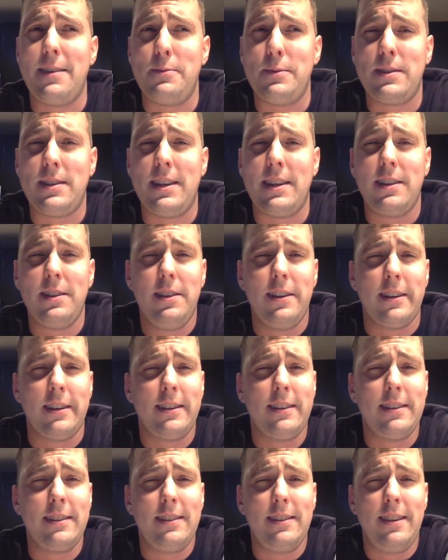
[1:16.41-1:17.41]
I was like,
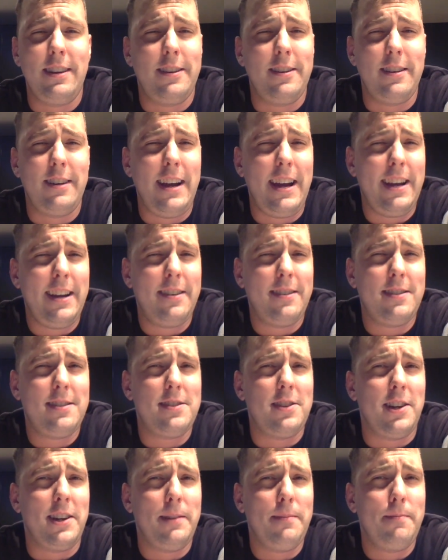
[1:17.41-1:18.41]
look, you're at your
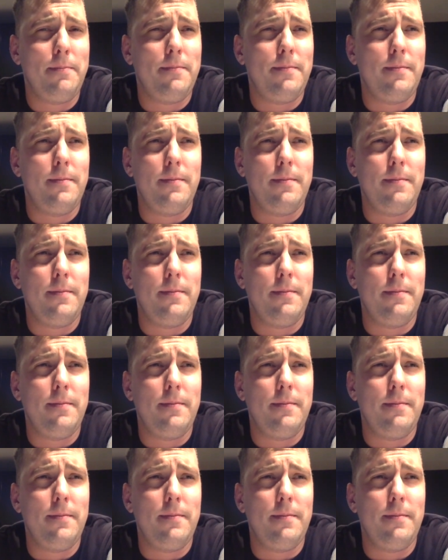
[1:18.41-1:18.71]
stop.